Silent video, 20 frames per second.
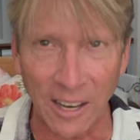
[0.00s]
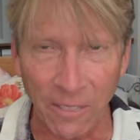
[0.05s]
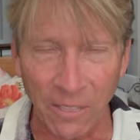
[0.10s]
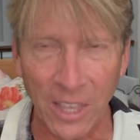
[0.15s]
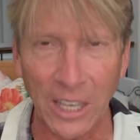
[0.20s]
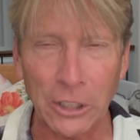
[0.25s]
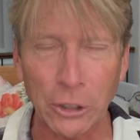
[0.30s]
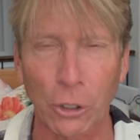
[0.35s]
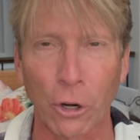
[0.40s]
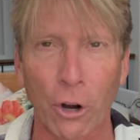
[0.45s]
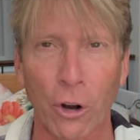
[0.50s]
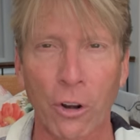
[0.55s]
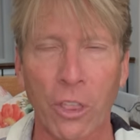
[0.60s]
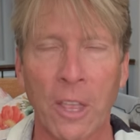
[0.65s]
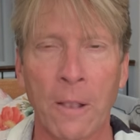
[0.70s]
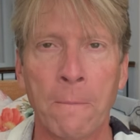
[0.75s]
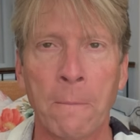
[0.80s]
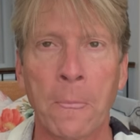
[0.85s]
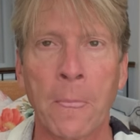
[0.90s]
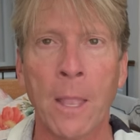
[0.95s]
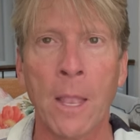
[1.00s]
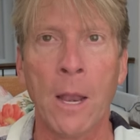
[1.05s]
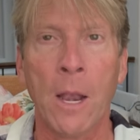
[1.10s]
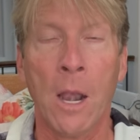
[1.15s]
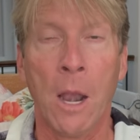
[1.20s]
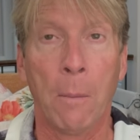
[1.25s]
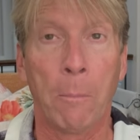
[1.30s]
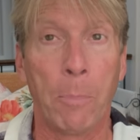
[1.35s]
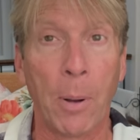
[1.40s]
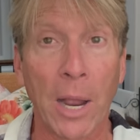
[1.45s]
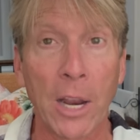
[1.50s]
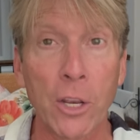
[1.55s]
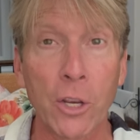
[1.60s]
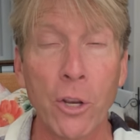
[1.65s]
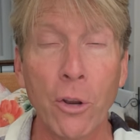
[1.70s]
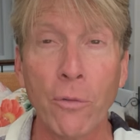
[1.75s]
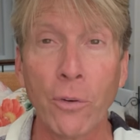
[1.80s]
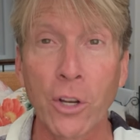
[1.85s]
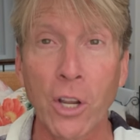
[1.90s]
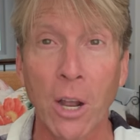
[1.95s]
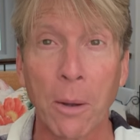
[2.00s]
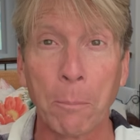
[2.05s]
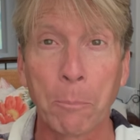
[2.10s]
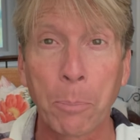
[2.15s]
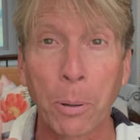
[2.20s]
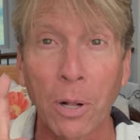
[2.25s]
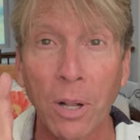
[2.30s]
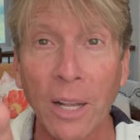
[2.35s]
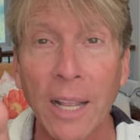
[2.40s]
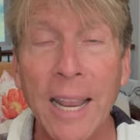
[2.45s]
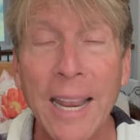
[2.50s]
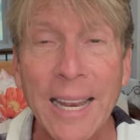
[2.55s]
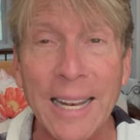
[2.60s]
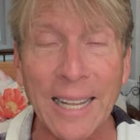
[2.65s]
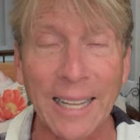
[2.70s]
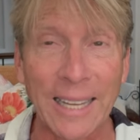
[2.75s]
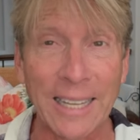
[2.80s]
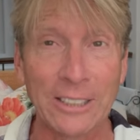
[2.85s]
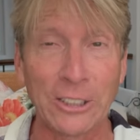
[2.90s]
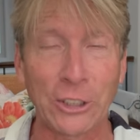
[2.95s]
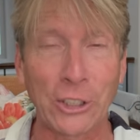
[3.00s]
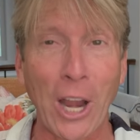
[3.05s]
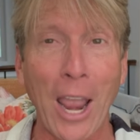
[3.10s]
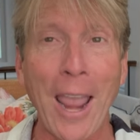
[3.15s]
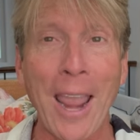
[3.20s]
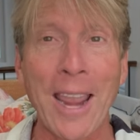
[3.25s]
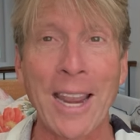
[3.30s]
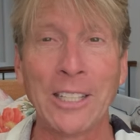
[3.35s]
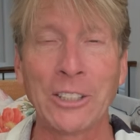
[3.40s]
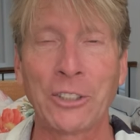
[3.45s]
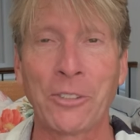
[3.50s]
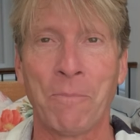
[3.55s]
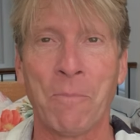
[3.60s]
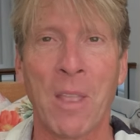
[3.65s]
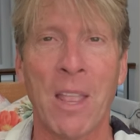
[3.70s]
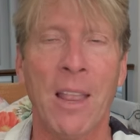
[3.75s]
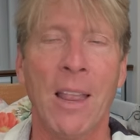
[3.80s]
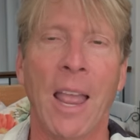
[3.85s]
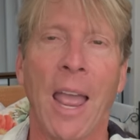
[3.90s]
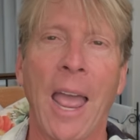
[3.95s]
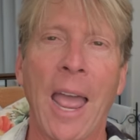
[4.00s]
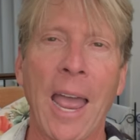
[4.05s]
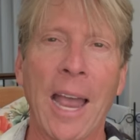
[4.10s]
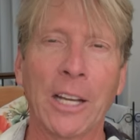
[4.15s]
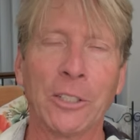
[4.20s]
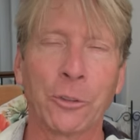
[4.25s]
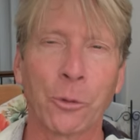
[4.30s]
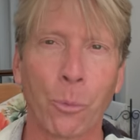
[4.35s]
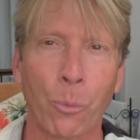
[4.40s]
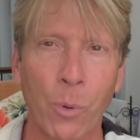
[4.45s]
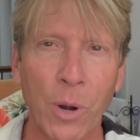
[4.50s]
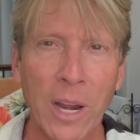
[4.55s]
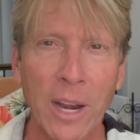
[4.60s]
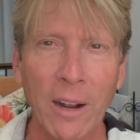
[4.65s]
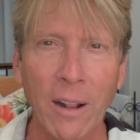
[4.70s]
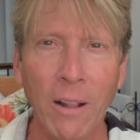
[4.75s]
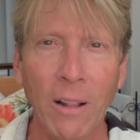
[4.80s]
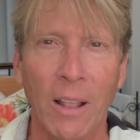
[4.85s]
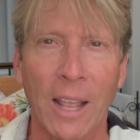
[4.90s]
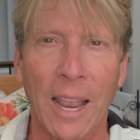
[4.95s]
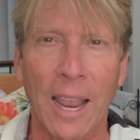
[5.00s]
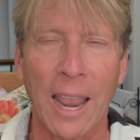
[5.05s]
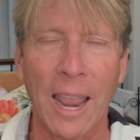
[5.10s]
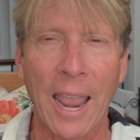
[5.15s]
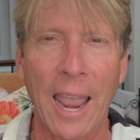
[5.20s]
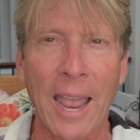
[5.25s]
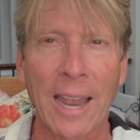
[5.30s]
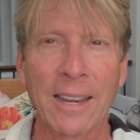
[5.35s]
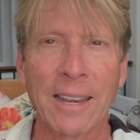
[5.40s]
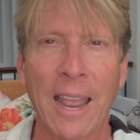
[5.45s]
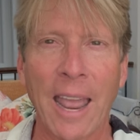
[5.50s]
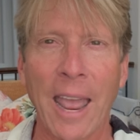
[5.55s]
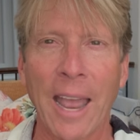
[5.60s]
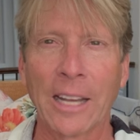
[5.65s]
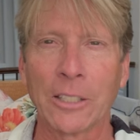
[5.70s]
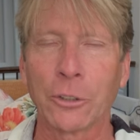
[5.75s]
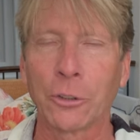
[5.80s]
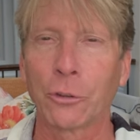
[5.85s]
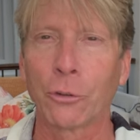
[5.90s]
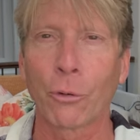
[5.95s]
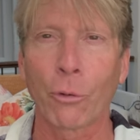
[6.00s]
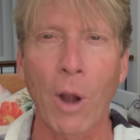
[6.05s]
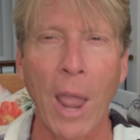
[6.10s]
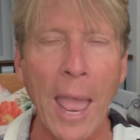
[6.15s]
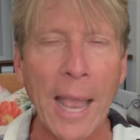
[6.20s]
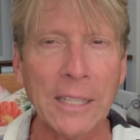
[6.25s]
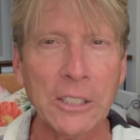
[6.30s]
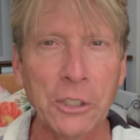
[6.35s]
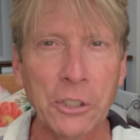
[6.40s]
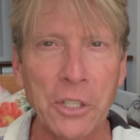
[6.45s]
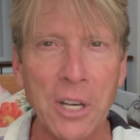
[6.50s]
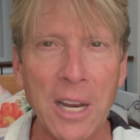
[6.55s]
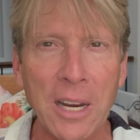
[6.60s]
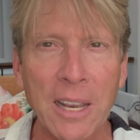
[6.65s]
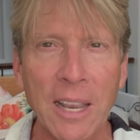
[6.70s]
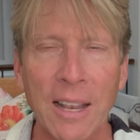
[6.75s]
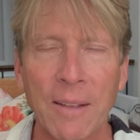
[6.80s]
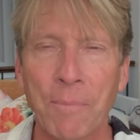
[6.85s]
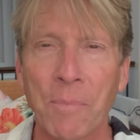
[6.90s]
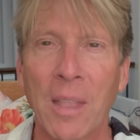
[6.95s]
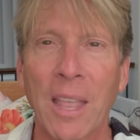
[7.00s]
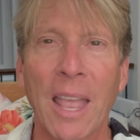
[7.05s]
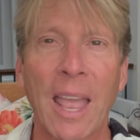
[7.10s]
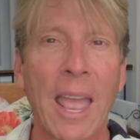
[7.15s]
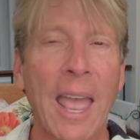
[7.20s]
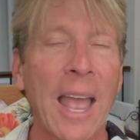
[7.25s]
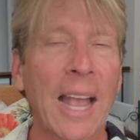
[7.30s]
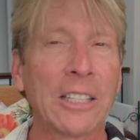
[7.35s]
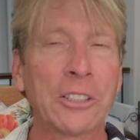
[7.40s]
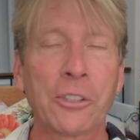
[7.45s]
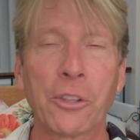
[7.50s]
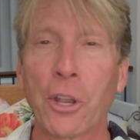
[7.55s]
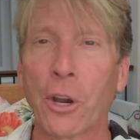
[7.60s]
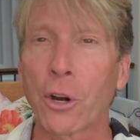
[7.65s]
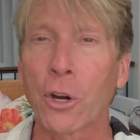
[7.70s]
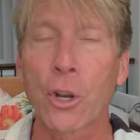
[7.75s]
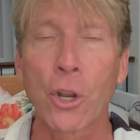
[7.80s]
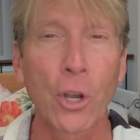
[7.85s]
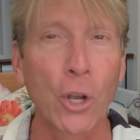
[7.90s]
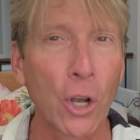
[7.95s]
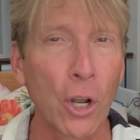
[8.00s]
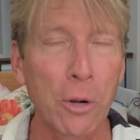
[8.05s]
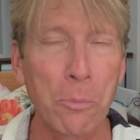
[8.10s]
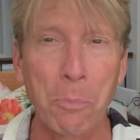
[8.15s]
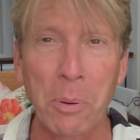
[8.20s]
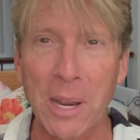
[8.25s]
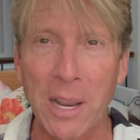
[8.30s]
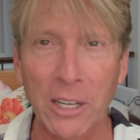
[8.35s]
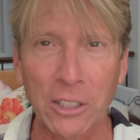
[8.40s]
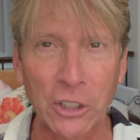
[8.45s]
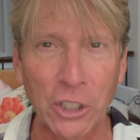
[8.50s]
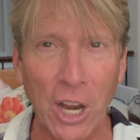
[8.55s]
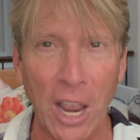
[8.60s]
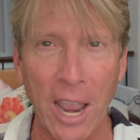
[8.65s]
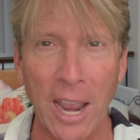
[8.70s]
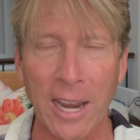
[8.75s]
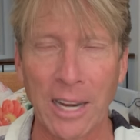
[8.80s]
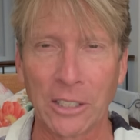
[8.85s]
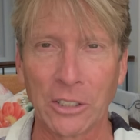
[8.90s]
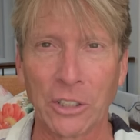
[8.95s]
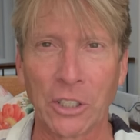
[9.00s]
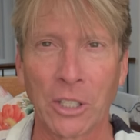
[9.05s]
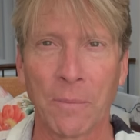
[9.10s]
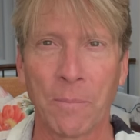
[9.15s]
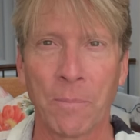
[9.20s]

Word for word: this earth, but you've completely changed as real and as drastic as there could be a change